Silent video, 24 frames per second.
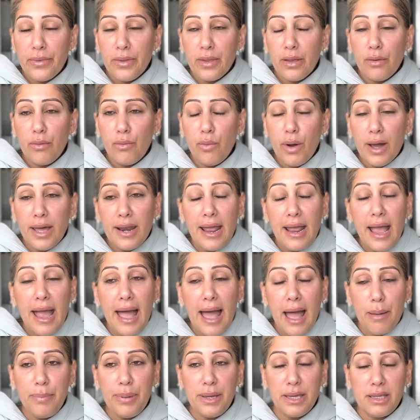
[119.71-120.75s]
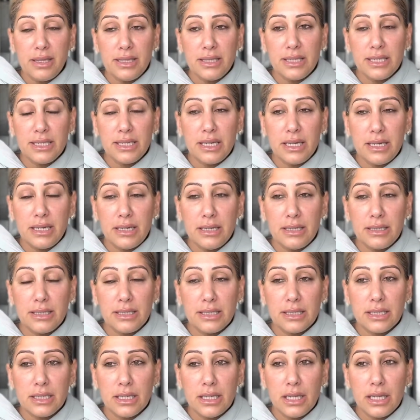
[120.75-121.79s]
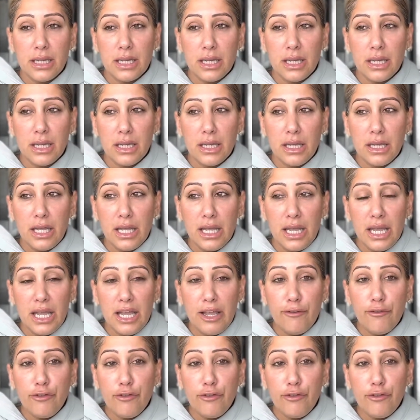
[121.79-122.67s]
what happens is if